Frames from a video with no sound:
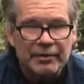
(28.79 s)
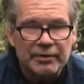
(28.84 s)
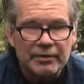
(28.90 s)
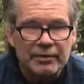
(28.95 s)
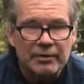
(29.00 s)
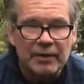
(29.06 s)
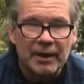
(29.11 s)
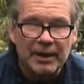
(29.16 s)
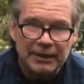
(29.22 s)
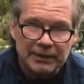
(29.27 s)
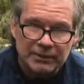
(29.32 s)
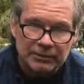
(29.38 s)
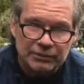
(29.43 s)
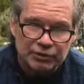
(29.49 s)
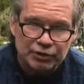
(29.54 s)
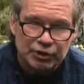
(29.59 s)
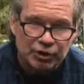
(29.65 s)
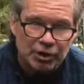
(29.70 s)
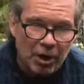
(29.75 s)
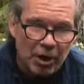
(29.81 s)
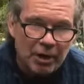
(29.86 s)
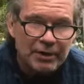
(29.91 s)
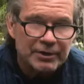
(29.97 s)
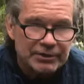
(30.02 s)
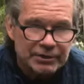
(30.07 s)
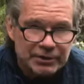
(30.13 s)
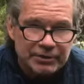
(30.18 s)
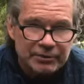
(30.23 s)
you're not
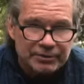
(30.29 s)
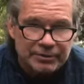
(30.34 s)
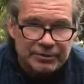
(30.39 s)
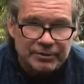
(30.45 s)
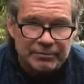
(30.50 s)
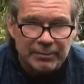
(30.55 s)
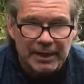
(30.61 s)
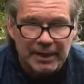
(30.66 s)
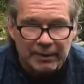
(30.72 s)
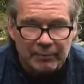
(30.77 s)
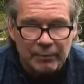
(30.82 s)
charging your cement.